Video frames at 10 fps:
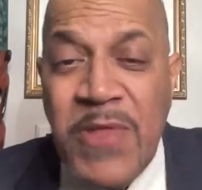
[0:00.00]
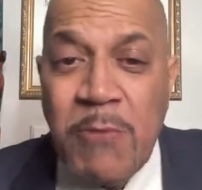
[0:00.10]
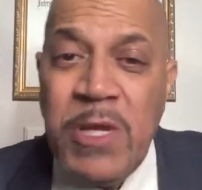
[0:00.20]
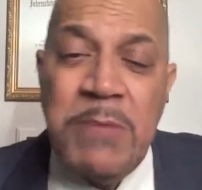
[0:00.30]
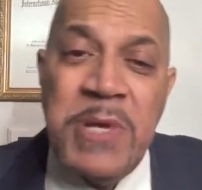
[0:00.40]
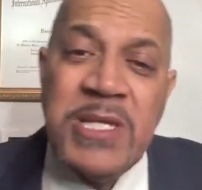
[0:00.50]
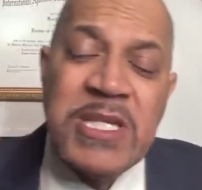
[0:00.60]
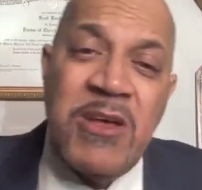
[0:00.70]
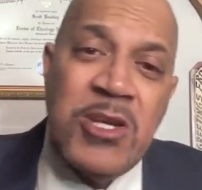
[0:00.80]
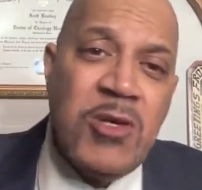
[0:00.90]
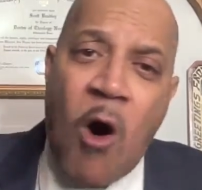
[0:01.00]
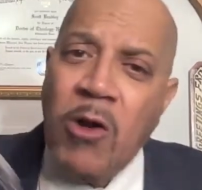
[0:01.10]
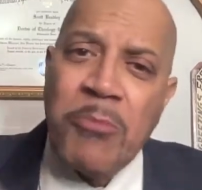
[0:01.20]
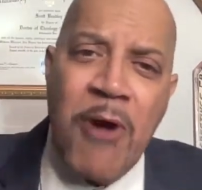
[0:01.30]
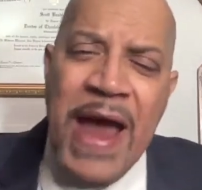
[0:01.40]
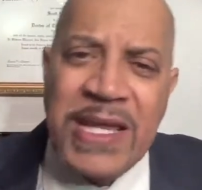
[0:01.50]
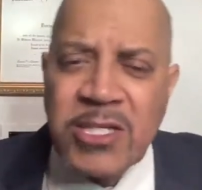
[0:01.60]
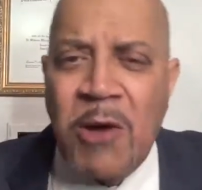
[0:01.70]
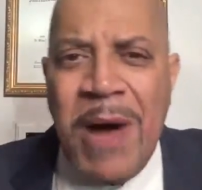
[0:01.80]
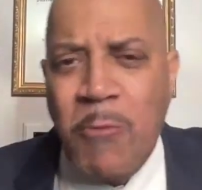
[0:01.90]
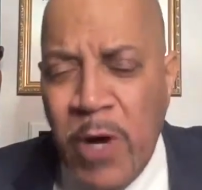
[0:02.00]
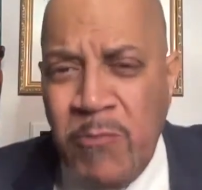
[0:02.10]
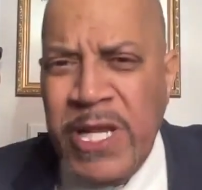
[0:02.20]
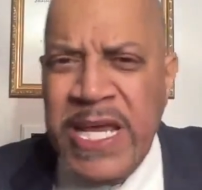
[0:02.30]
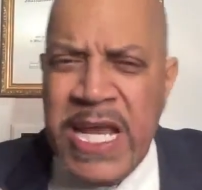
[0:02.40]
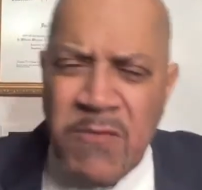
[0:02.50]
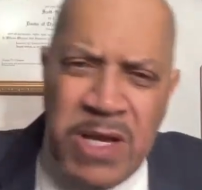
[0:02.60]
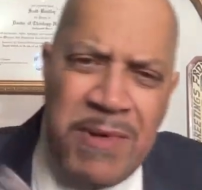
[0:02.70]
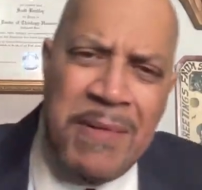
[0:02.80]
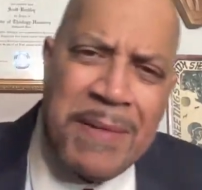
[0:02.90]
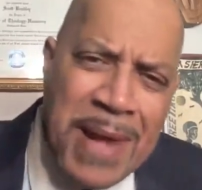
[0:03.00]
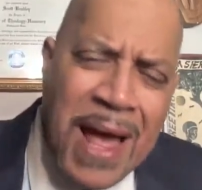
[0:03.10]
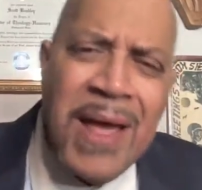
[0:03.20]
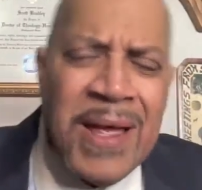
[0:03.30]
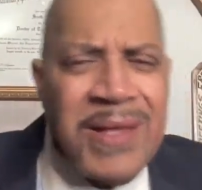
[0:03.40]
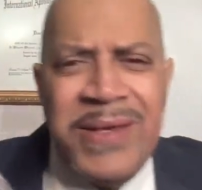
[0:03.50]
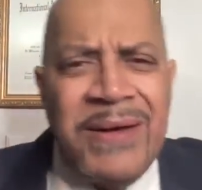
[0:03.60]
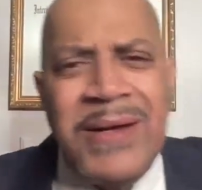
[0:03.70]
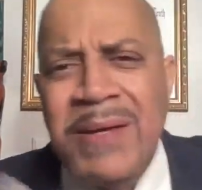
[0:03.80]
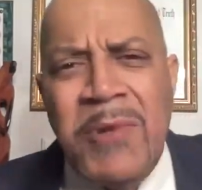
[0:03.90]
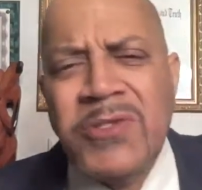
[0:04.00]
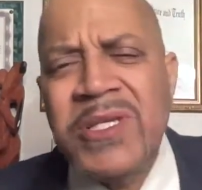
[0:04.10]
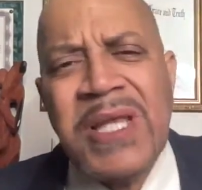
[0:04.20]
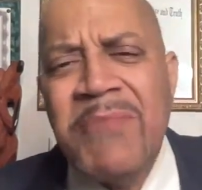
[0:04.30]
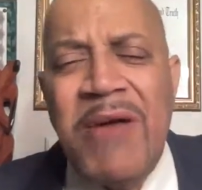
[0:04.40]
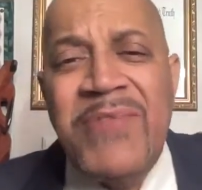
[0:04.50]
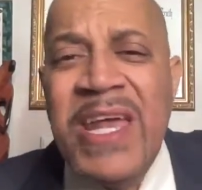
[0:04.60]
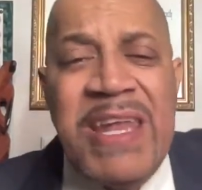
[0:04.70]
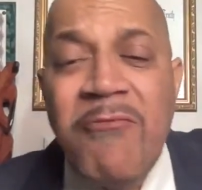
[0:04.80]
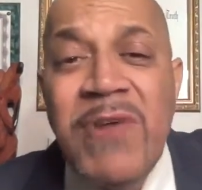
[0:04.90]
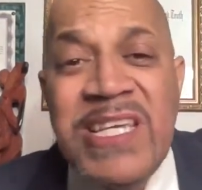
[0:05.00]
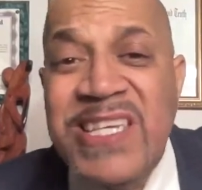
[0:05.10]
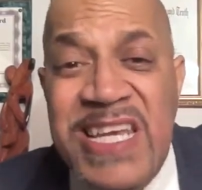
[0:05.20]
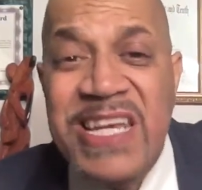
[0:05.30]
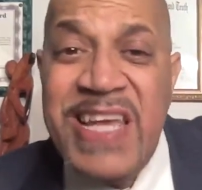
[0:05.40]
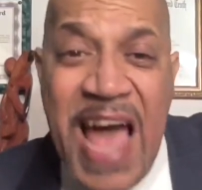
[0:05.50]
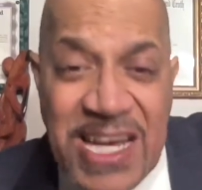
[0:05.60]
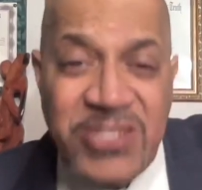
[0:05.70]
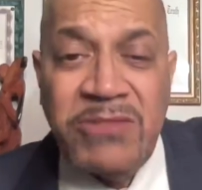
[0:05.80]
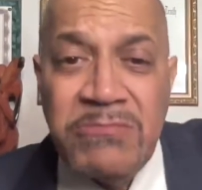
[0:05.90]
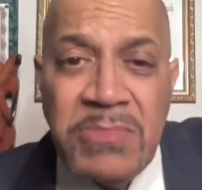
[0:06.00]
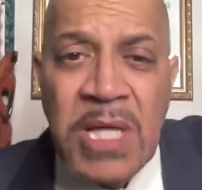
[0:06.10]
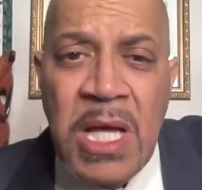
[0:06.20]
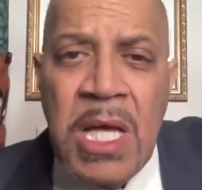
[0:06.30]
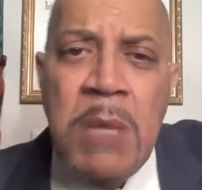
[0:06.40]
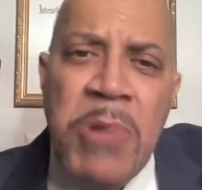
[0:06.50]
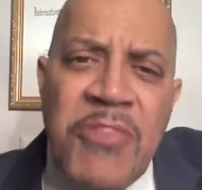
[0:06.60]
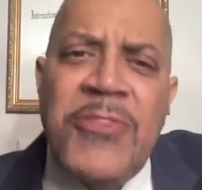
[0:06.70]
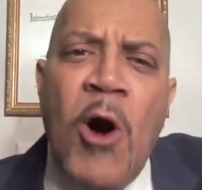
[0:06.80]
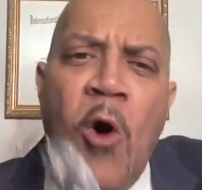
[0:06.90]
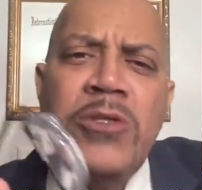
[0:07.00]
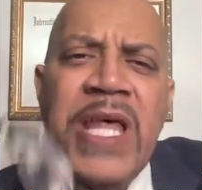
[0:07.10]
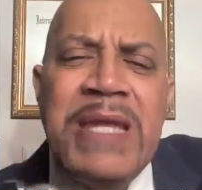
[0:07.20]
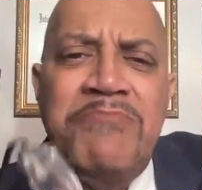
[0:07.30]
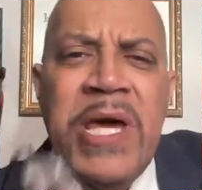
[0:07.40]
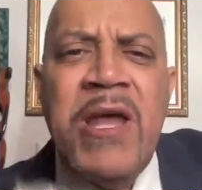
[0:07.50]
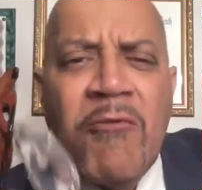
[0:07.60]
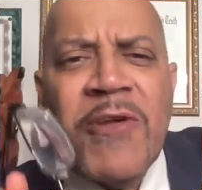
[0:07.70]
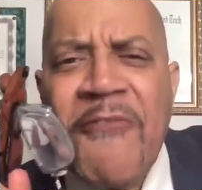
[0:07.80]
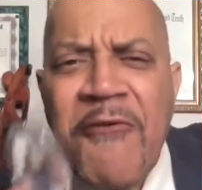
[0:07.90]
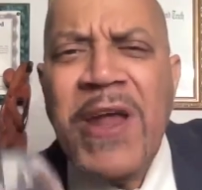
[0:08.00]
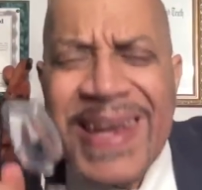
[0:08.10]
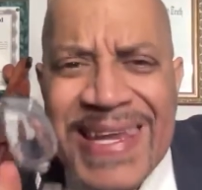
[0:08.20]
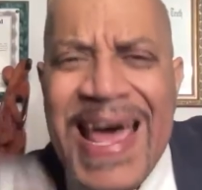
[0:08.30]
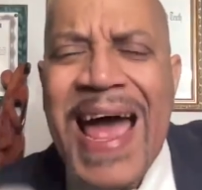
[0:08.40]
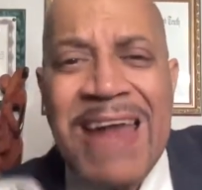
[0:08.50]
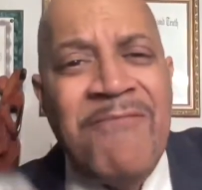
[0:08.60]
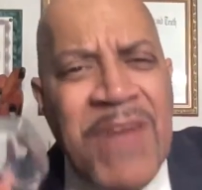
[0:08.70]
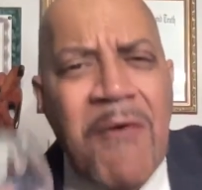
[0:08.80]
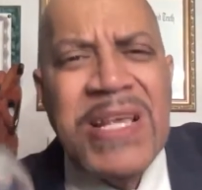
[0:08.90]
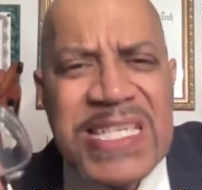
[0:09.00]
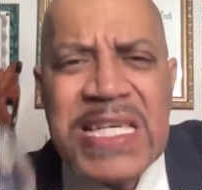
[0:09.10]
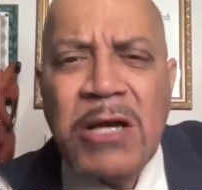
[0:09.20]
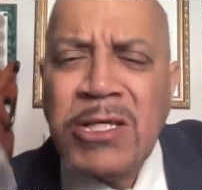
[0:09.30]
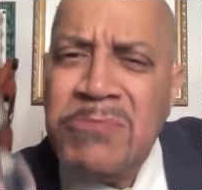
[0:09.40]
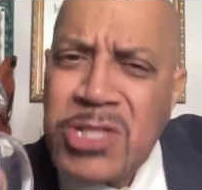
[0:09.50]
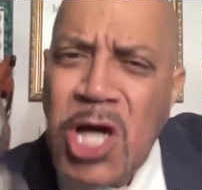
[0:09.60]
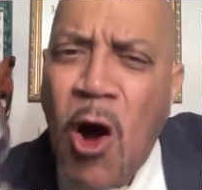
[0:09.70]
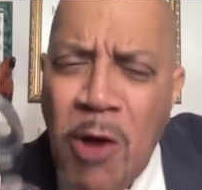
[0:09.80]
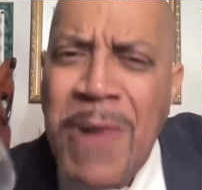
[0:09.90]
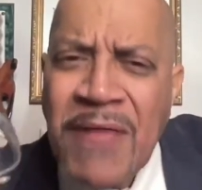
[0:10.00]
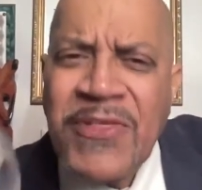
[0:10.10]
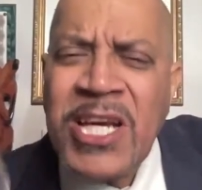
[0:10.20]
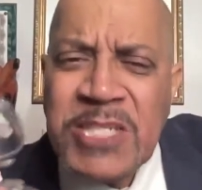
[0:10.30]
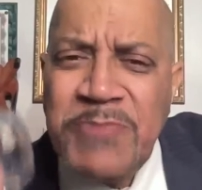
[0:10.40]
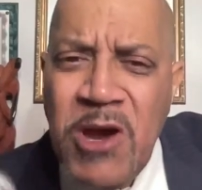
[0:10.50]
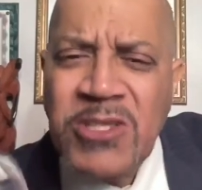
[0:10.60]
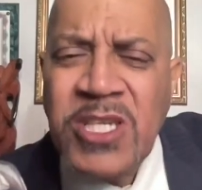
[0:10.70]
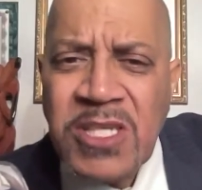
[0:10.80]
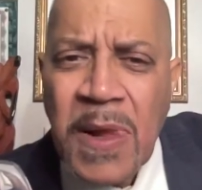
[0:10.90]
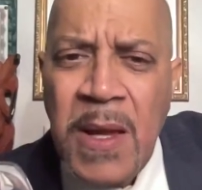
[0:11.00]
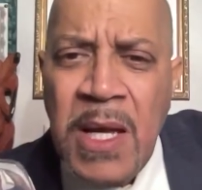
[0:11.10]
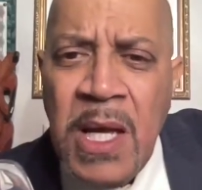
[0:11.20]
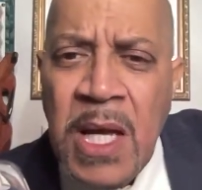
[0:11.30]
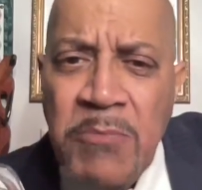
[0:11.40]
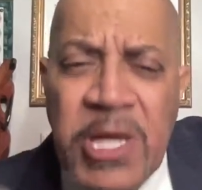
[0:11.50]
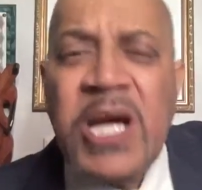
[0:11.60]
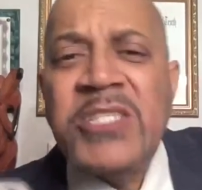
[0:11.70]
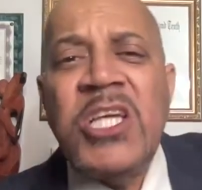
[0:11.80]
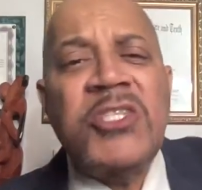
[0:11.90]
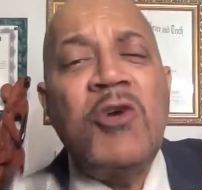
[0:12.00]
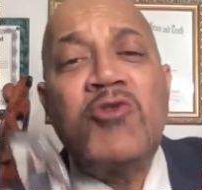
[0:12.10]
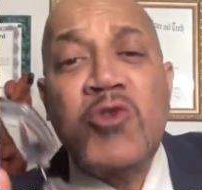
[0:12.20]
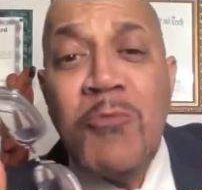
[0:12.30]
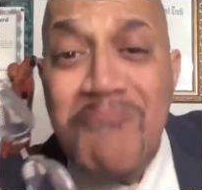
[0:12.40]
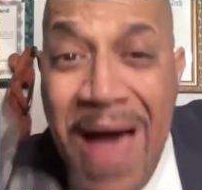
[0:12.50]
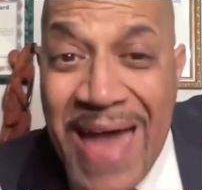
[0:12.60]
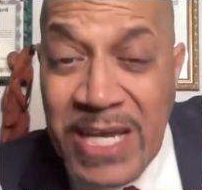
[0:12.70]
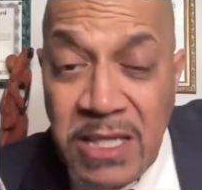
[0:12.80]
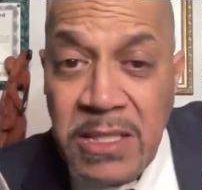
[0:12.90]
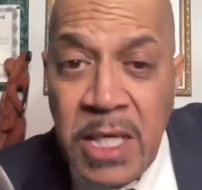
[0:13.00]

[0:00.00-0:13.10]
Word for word: that went in the military do all the bragging, talking about what we did and blah blah blah. blah. You know, most of them have they never really seen any action. But those that have been on the front line very seldom talk about their experiences because they're so traumatic.